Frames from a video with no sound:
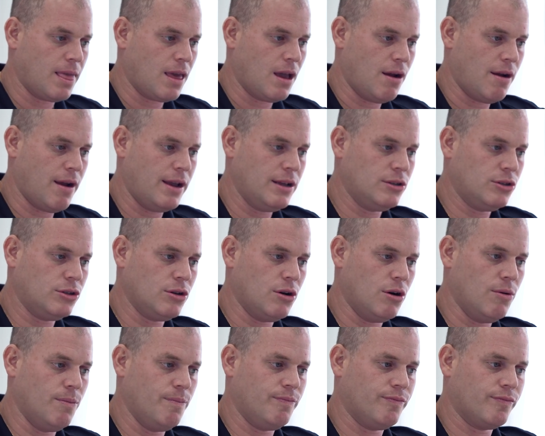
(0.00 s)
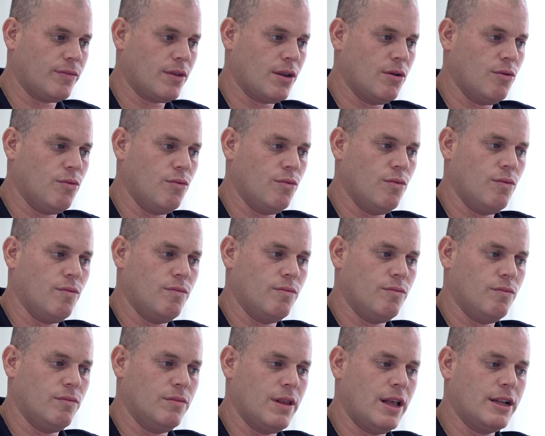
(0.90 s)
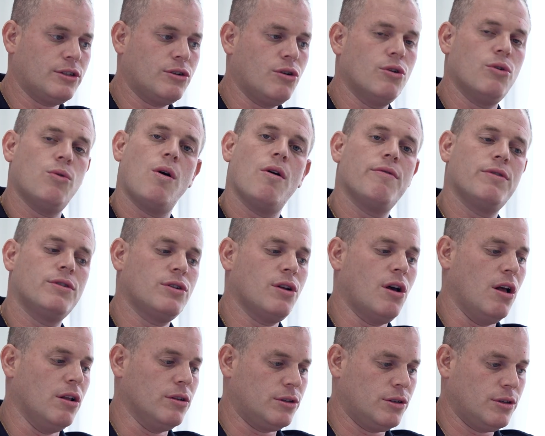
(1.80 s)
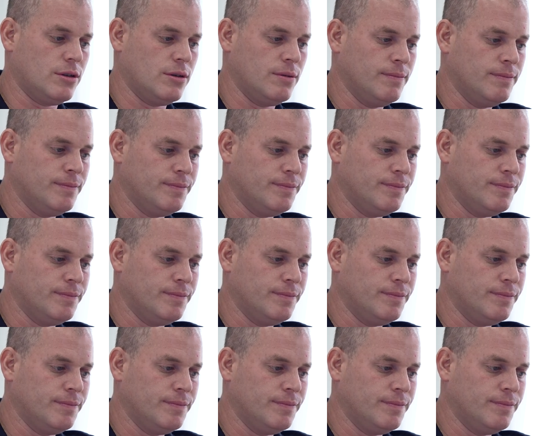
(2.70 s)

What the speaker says: All right, so let's go to our results.